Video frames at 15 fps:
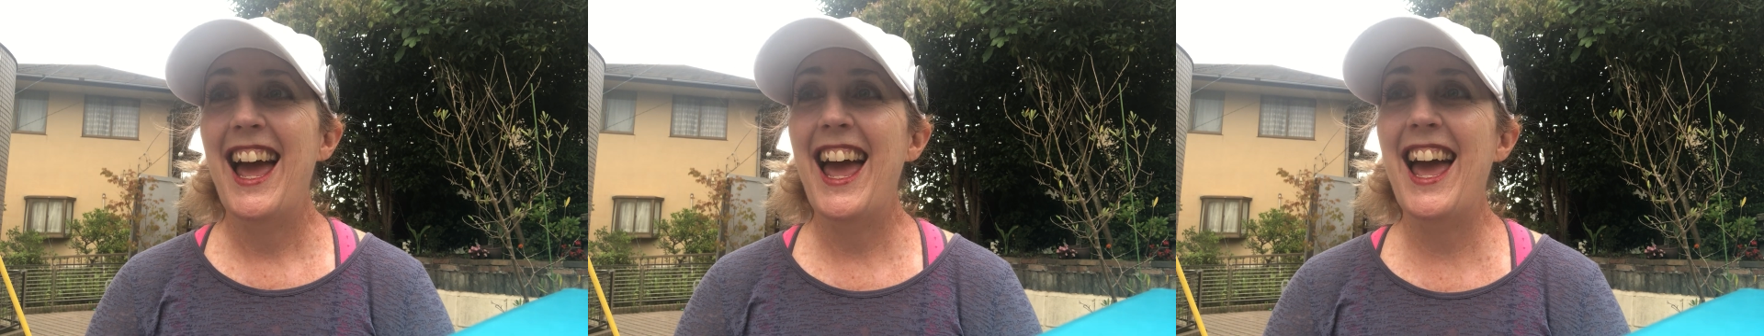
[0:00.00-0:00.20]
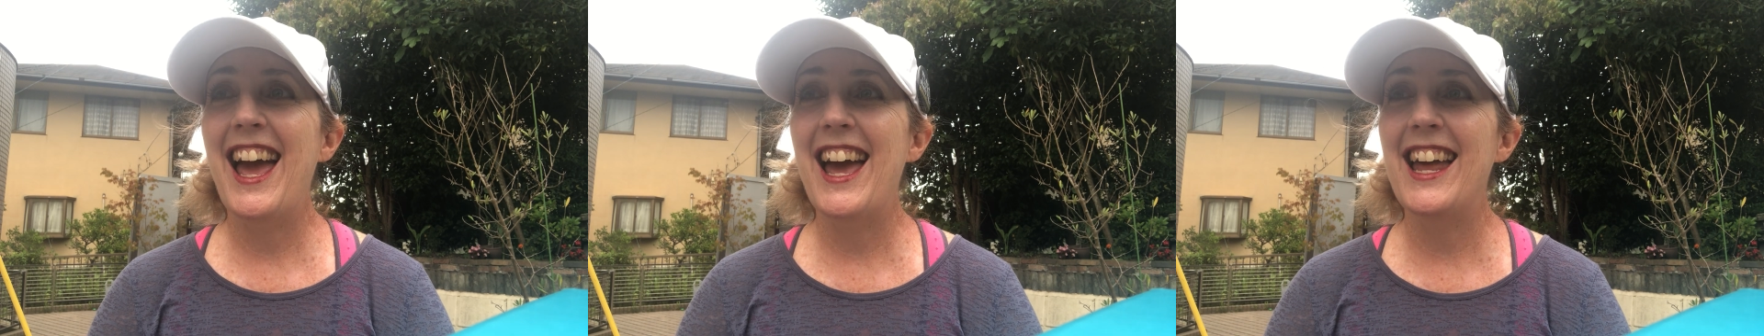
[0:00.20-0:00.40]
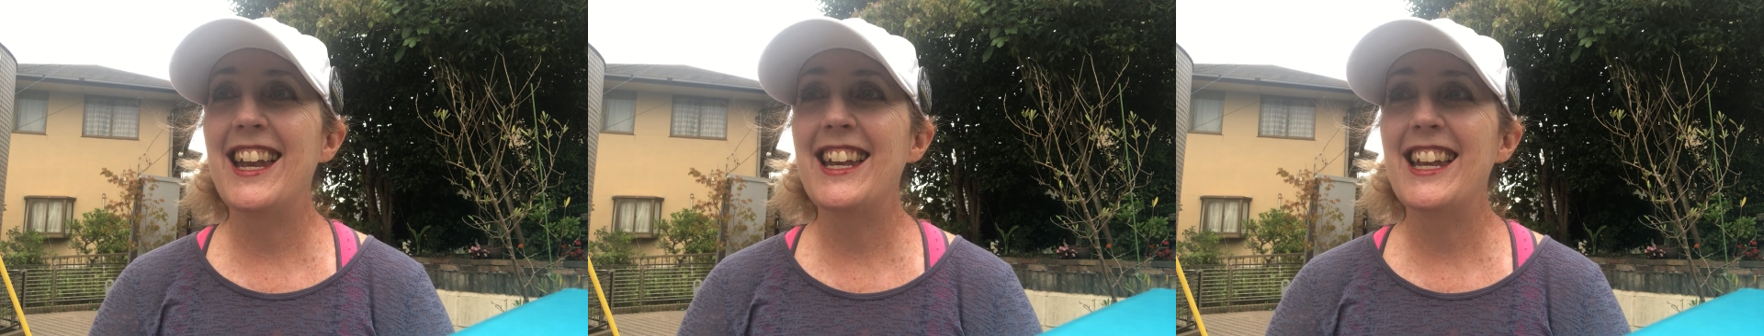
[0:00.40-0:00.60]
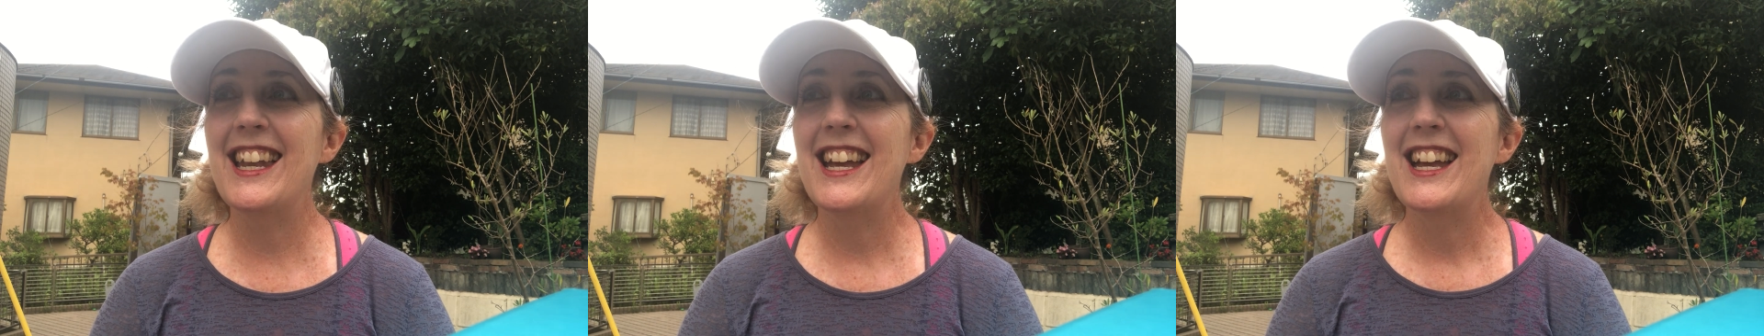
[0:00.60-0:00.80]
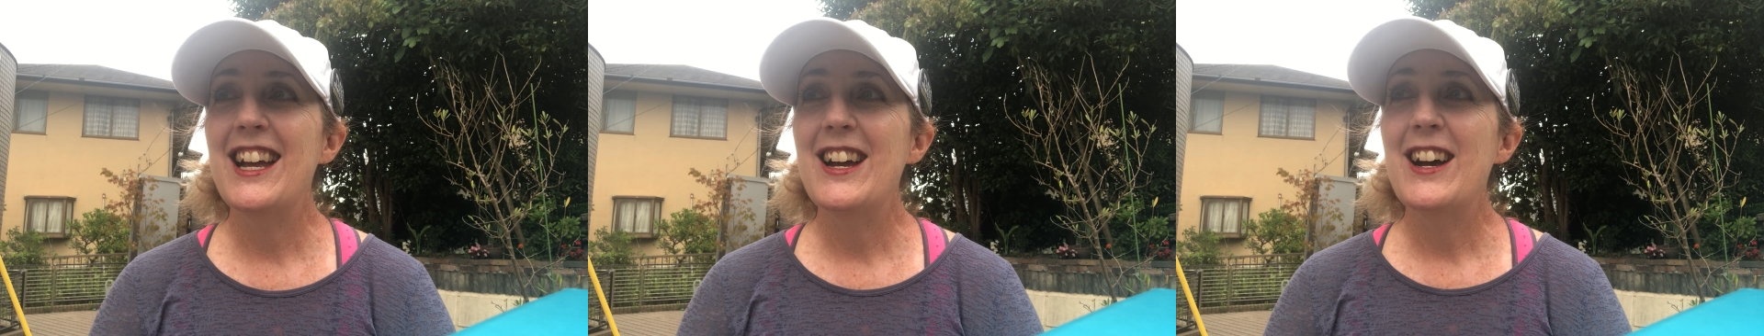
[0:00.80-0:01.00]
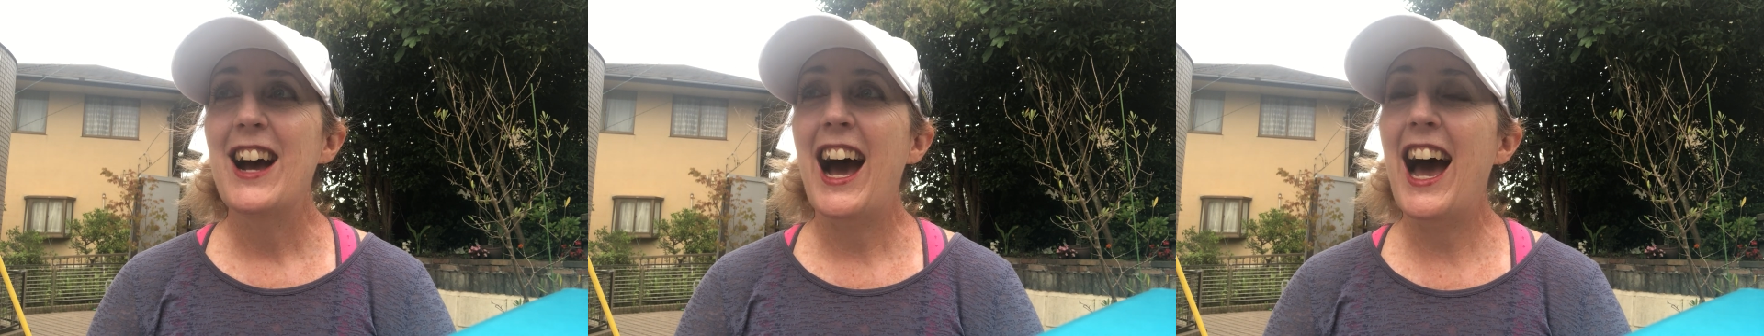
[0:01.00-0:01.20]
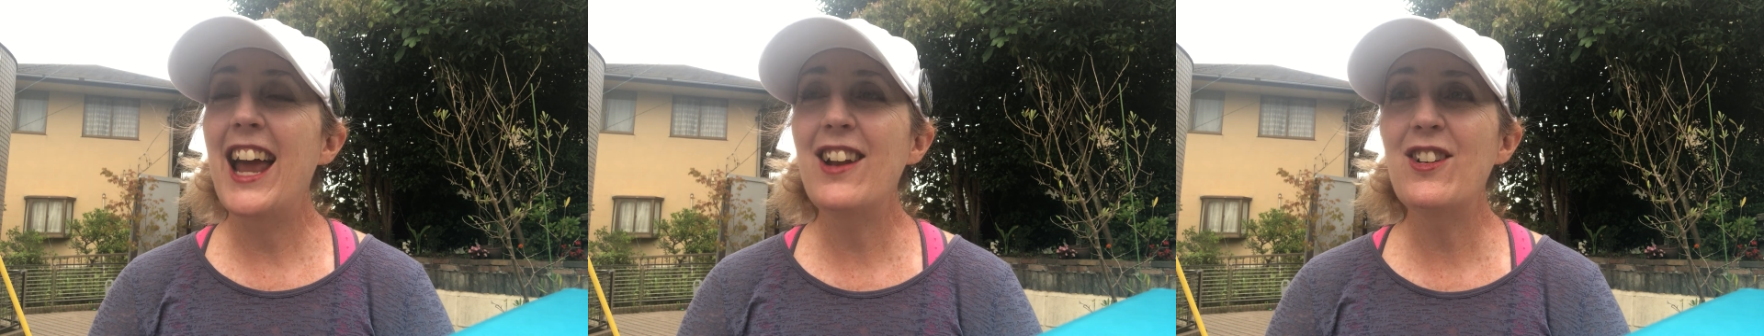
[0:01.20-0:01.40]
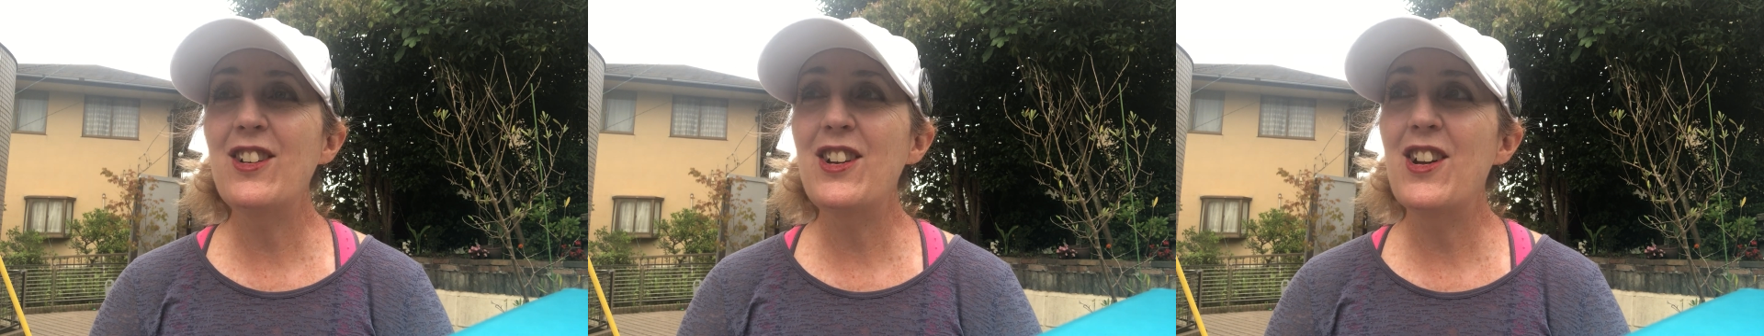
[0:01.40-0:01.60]
And I
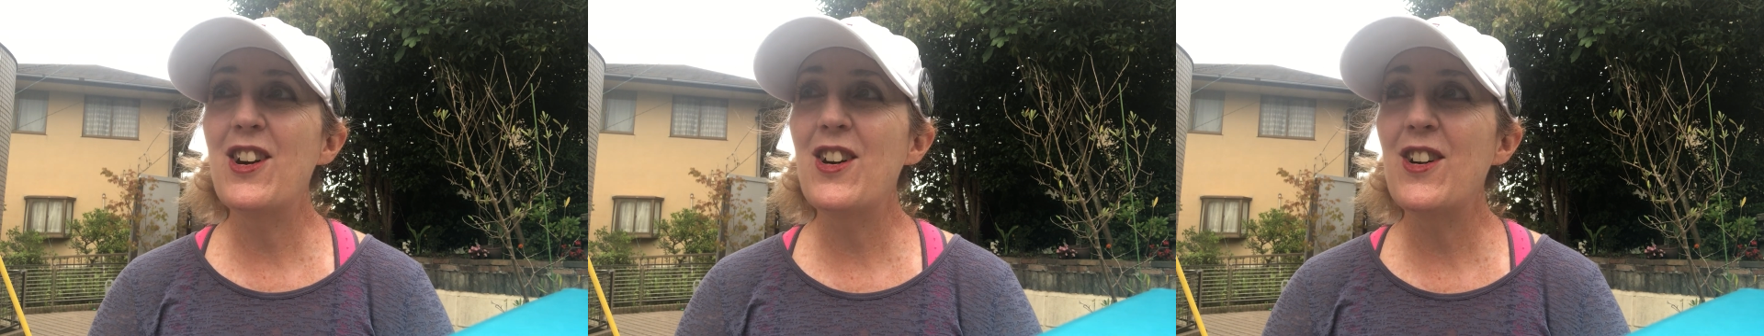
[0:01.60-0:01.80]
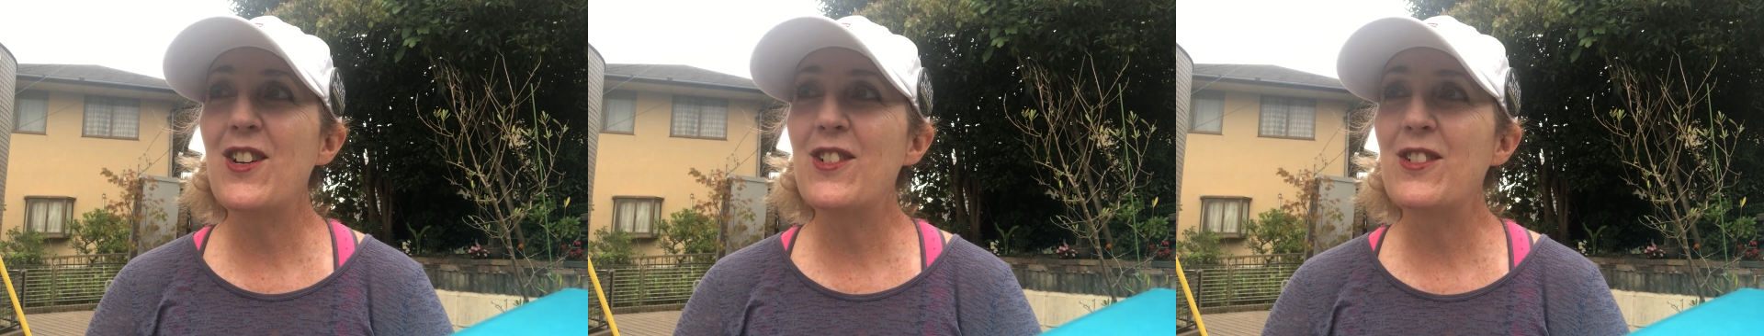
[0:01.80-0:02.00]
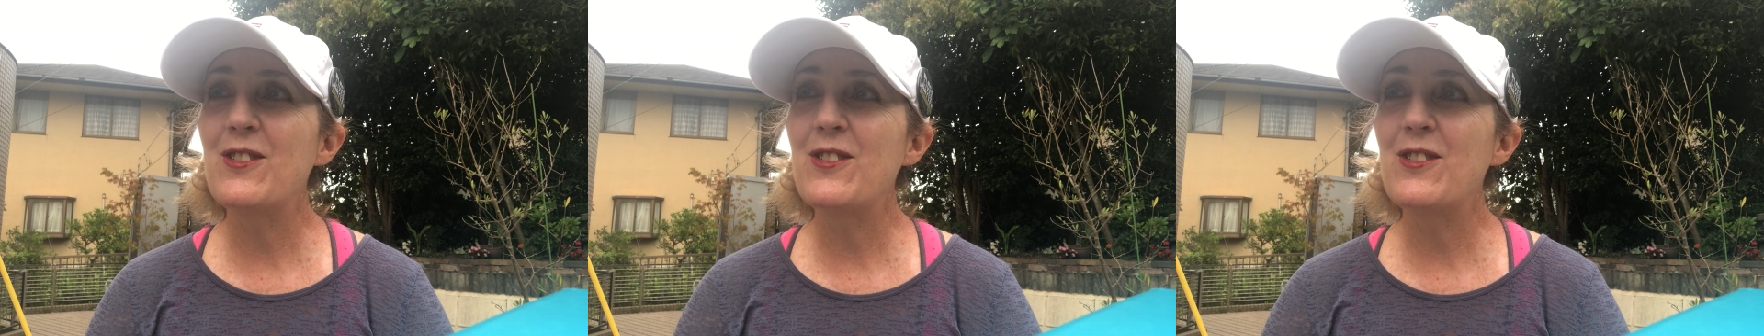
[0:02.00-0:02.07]
don't know